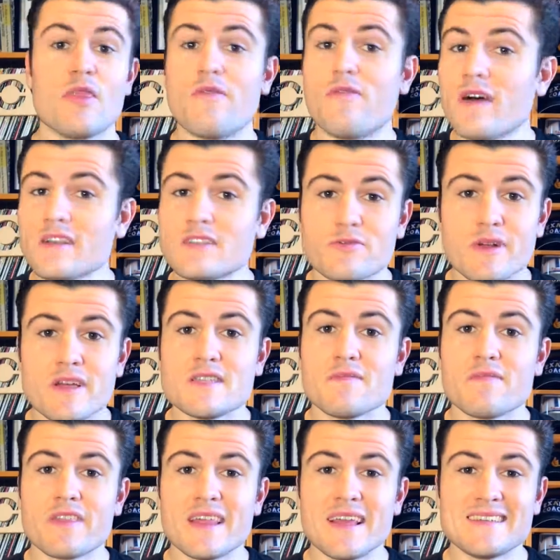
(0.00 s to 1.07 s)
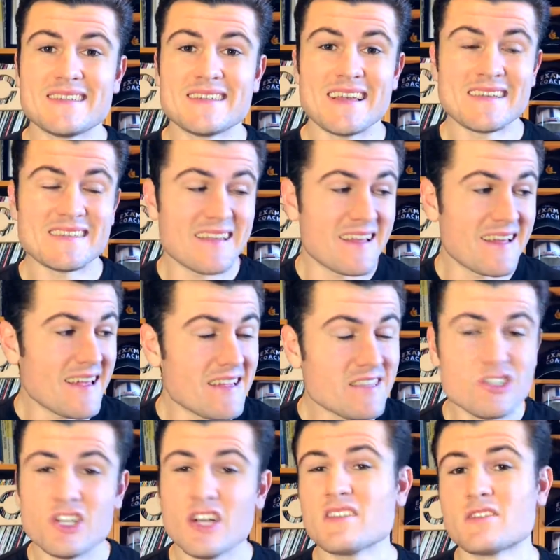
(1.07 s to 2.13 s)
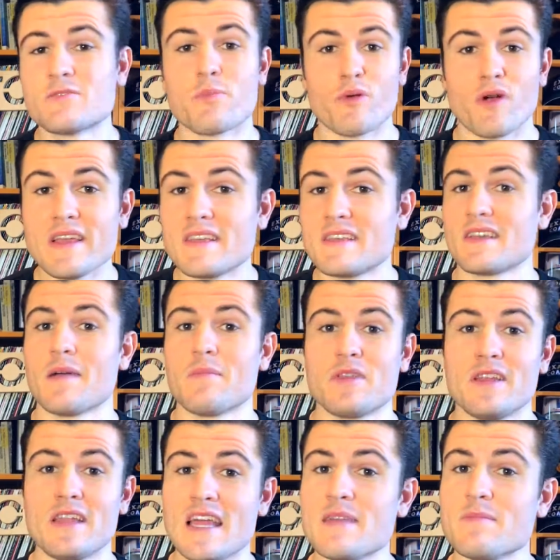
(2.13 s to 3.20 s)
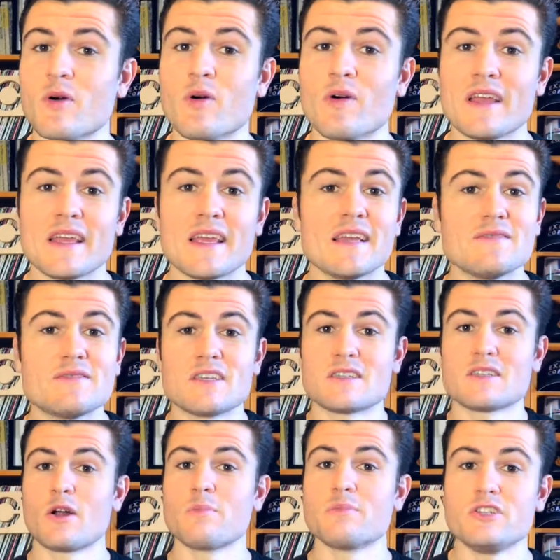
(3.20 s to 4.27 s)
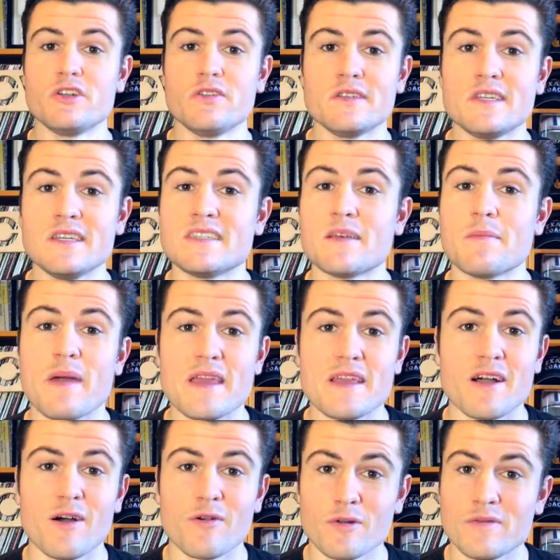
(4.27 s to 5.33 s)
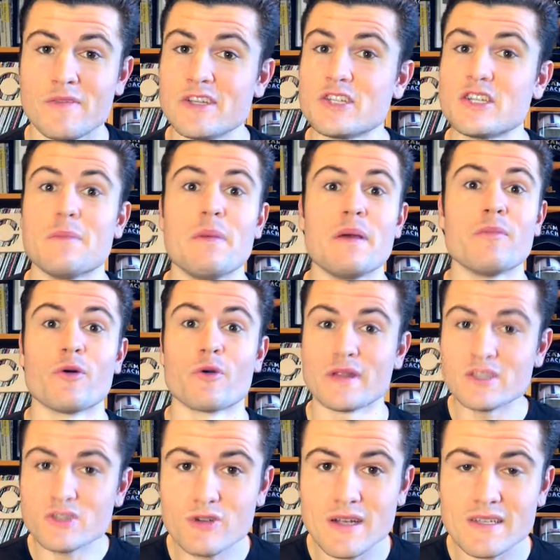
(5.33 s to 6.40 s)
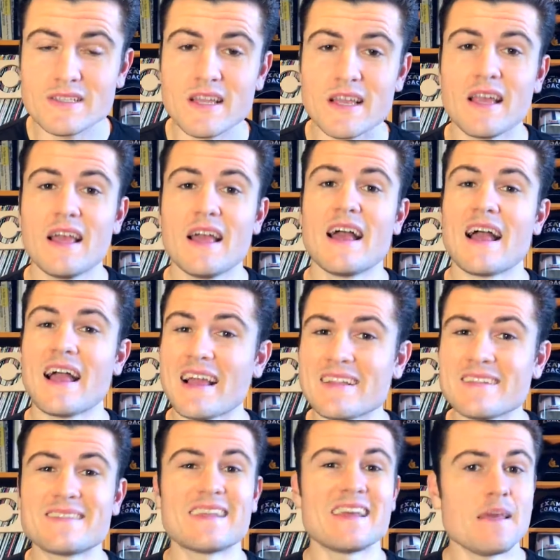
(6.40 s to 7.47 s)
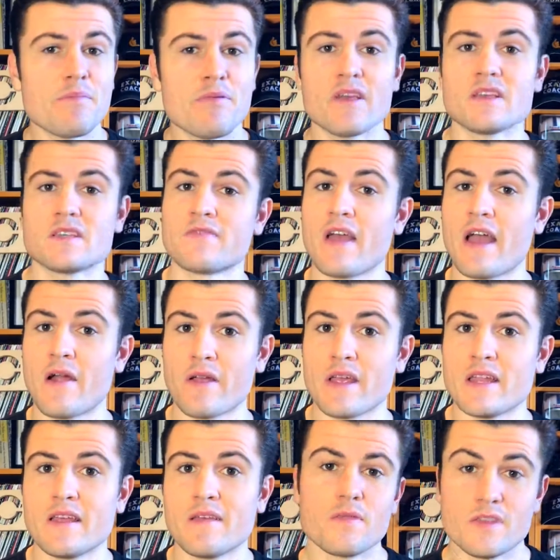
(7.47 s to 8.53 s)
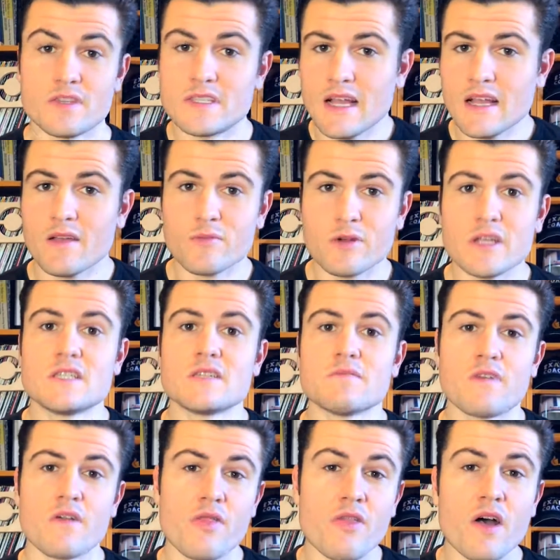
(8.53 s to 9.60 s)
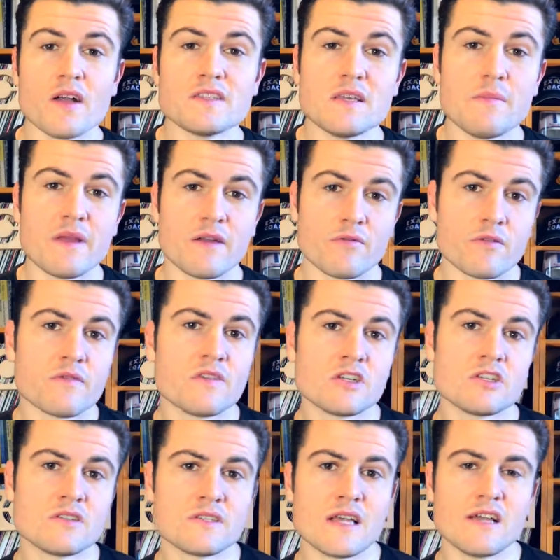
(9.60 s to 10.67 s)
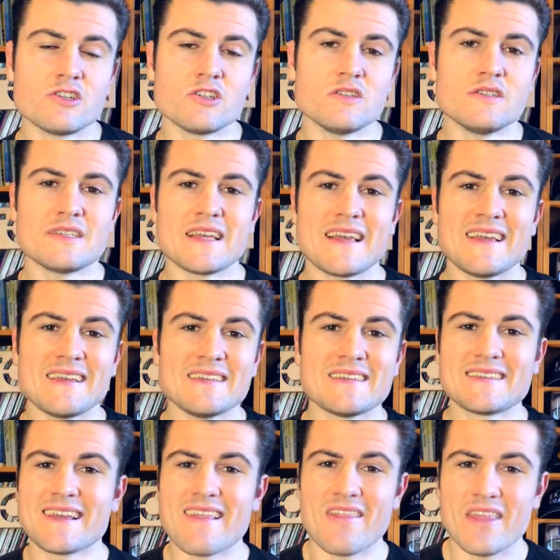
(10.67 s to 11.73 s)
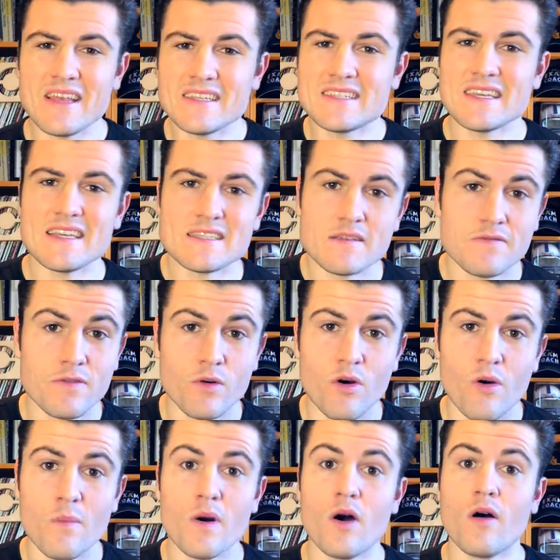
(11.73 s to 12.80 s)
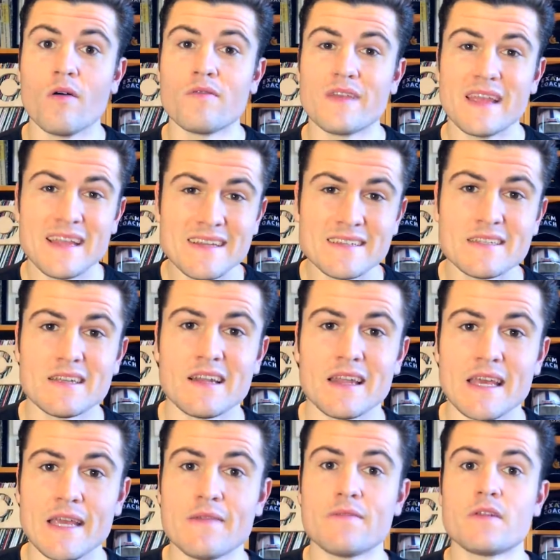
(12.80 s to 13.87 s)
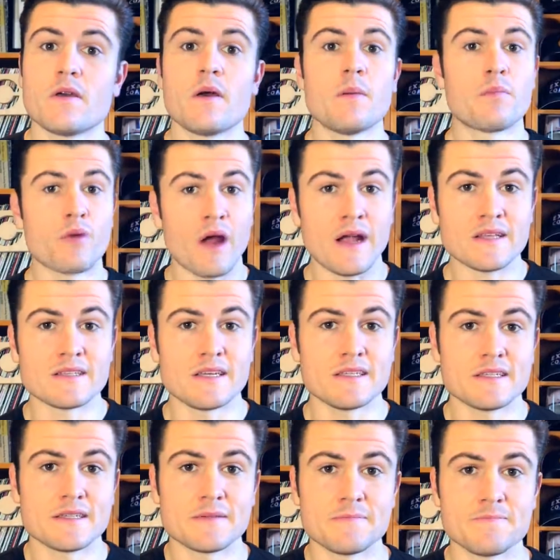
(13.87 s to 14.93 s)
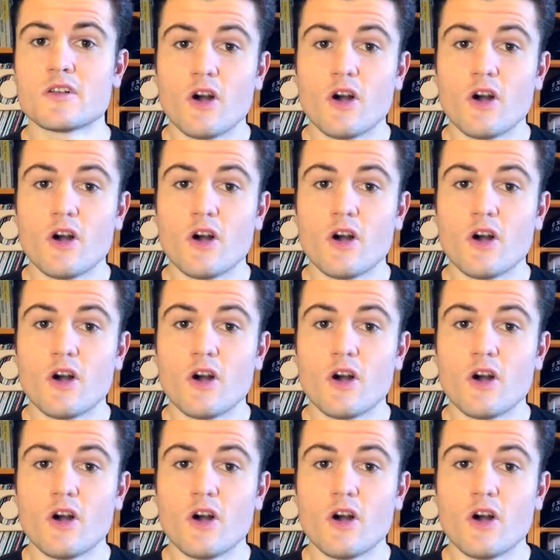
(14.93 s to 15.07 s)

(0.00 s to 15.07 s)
The first reason for this is that it just breaks up the day more. It gives us an opportunity to make our revision a bit more interesting and keep things varied. The second reason for 30-minute revision sessions is this is a form of interleaved practice.